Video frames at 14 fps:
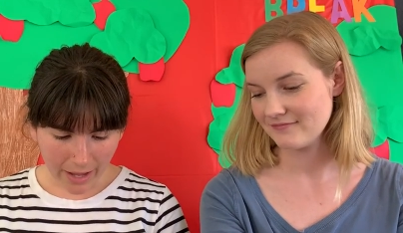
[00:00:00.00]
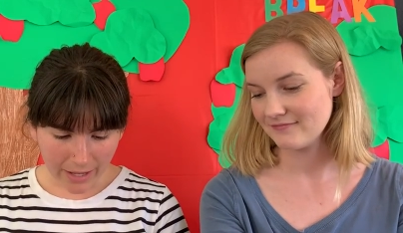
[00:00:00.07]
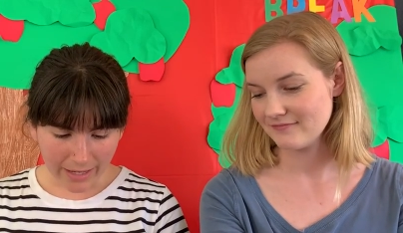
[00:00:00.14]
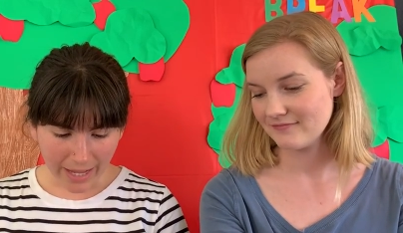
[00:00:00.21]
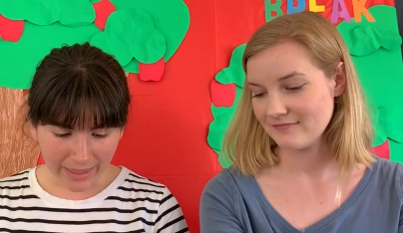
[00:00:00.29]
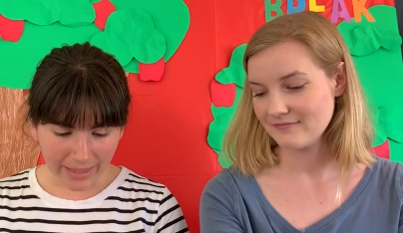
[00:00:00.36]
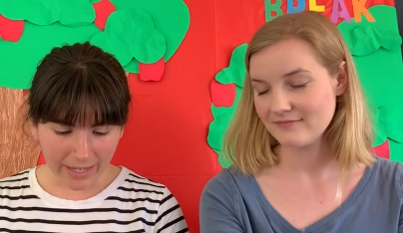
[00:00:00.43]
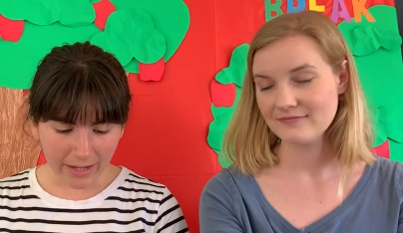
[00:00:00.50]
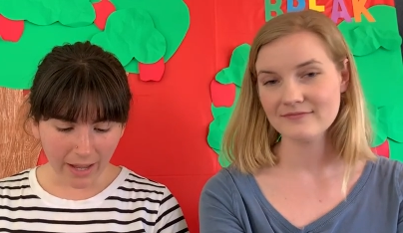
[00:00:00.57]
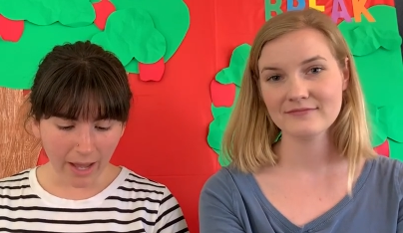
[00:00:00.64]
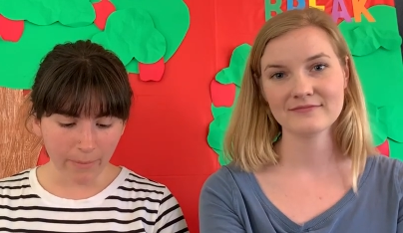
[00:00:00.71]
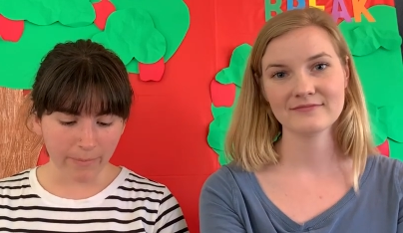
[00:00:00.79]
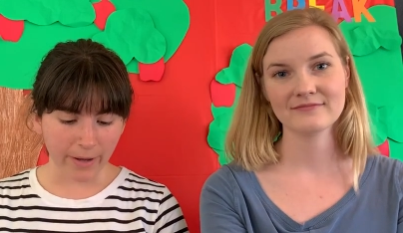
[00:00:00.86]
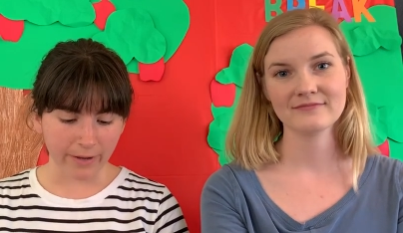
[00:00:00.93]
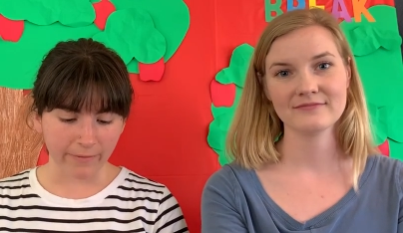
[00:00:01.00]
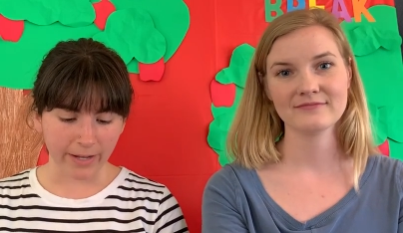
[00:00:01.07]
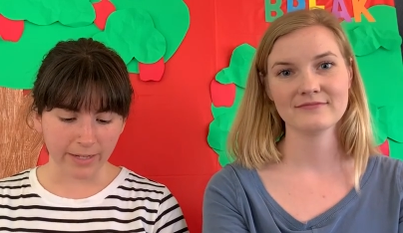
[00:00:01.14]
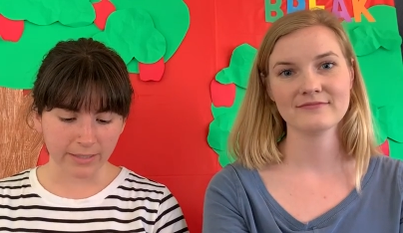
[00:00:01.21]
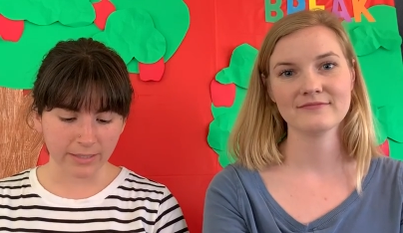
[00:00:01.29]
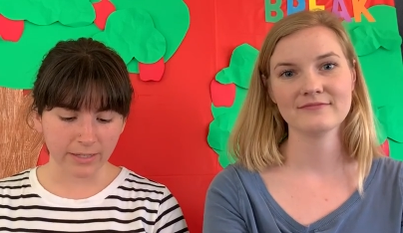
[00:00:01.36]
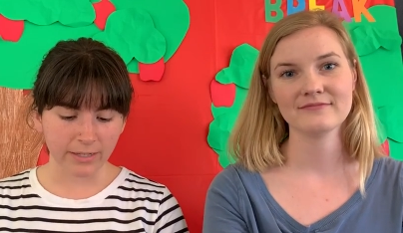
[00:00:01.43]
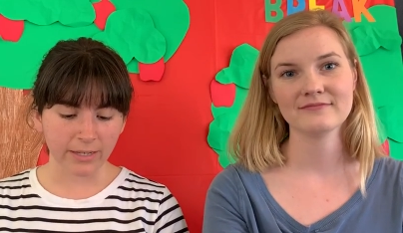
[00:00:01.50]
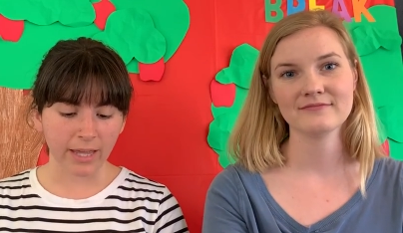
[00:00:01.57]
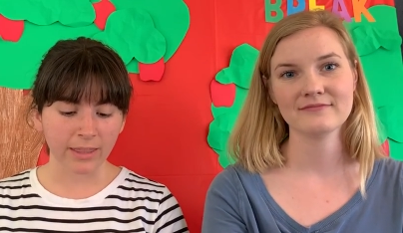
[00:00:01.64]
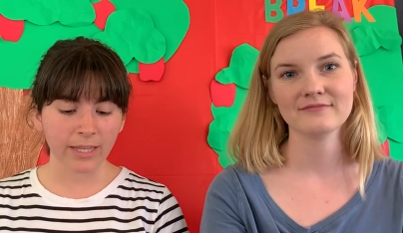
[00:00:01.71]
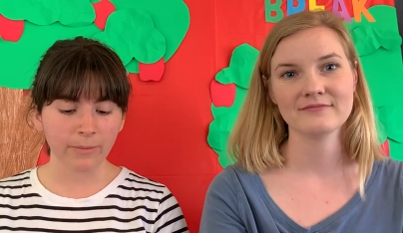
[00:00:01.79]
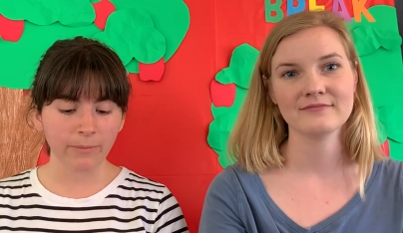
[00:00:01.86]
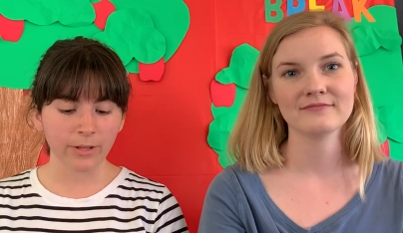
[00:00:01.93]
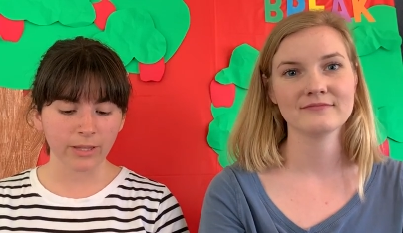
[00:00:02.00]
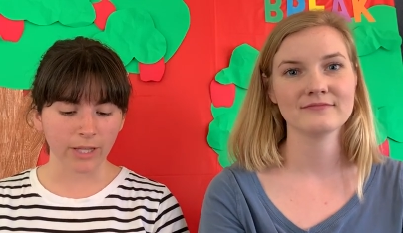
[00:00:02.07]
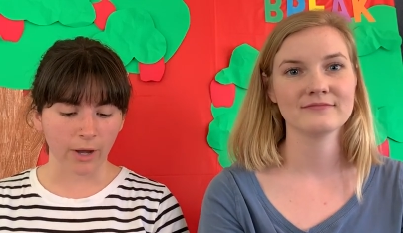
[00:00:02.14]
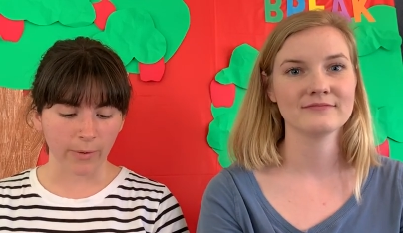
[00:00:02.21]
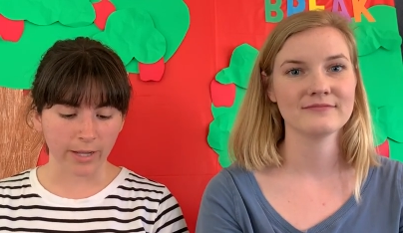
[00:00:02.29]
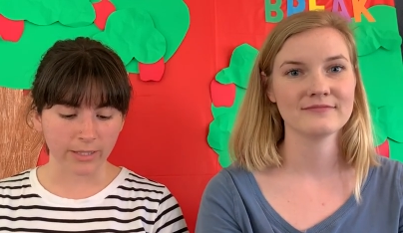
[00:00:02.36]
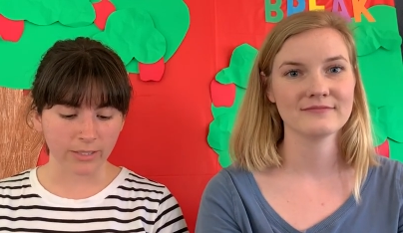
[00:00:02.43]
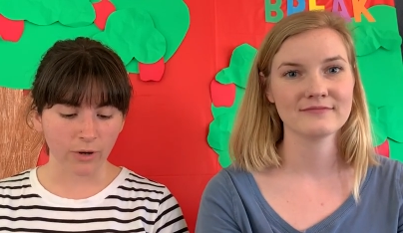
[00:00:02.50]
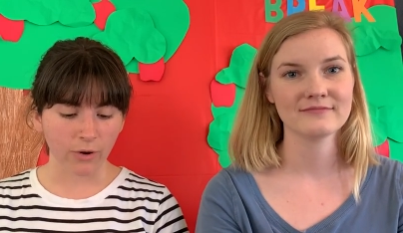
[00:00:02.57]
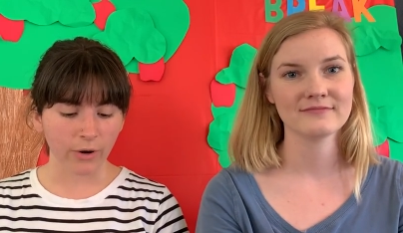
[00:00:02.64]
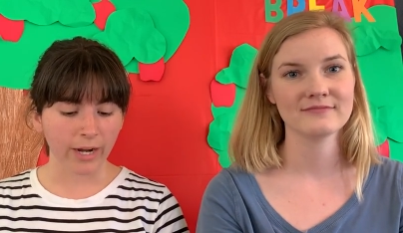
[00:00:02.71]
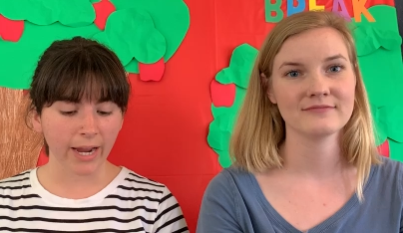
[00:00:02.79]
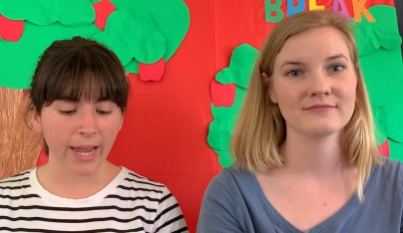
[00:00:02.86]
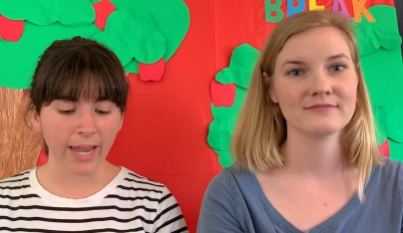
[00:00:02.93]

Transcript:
Speaker 1: Nothing above us, nothing below us, or